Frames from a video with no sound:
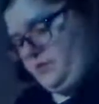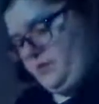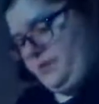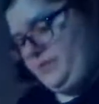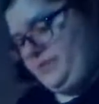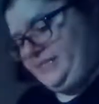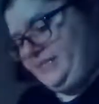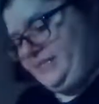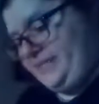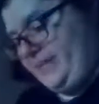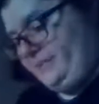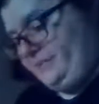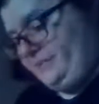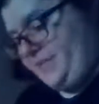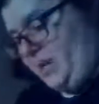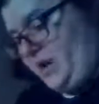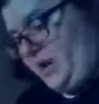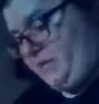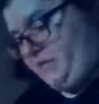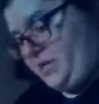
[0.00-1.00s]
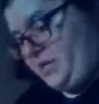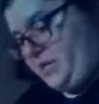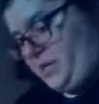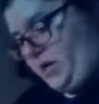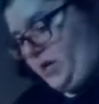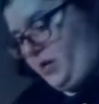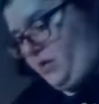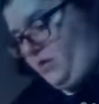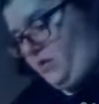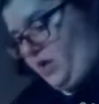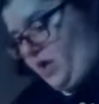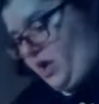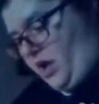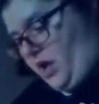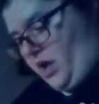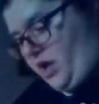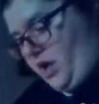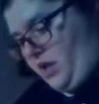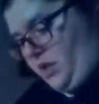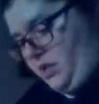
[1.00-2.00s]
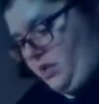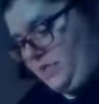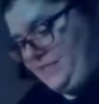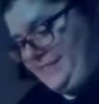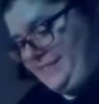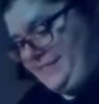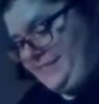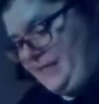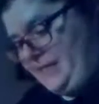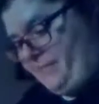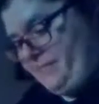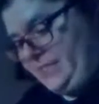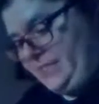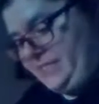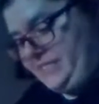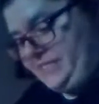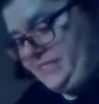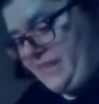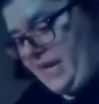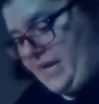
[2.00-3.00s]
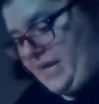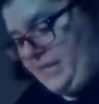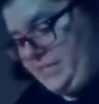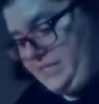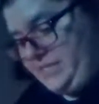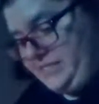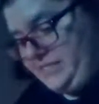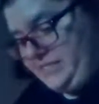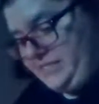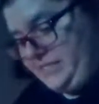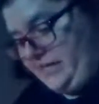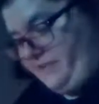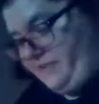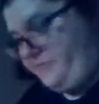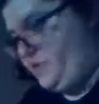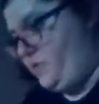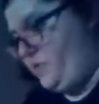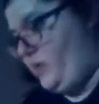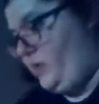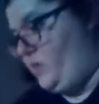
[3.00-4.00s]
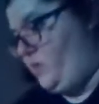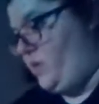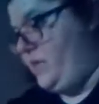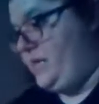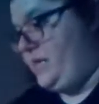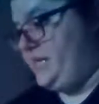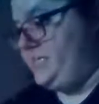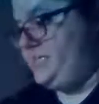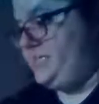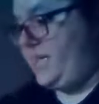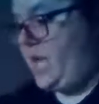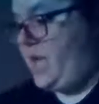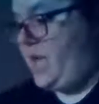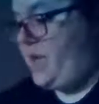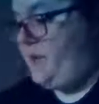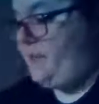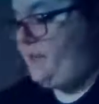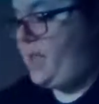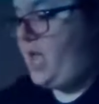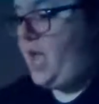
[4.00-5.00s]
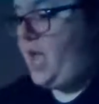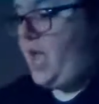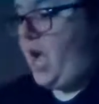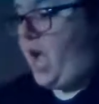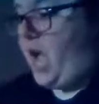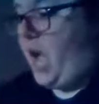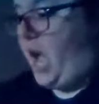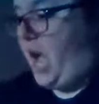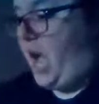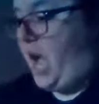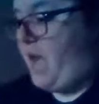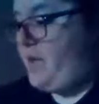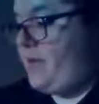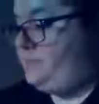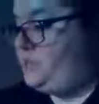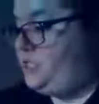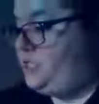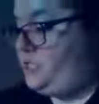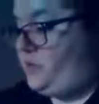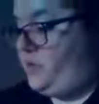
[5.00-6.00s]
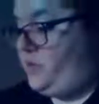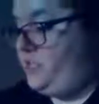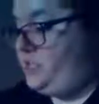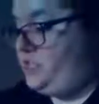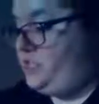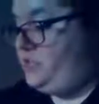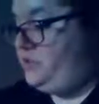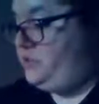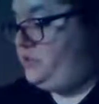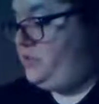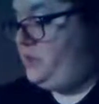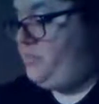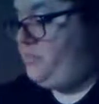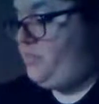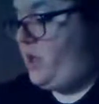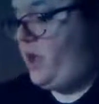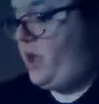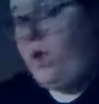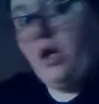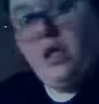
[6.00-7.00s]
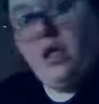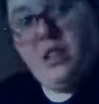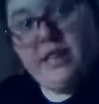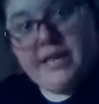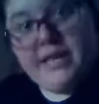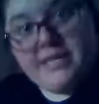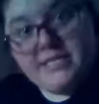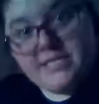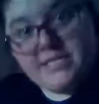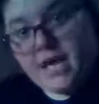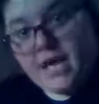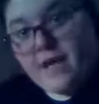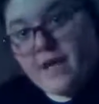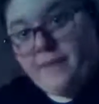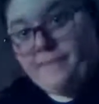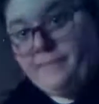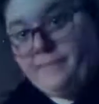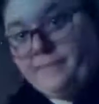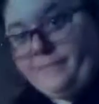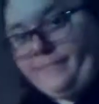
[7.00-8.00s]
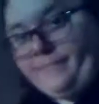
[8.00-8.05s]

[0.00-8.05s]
Except I'm going to go all assembly style. Instead of doing one at a time, I'm just going to do them all at a time.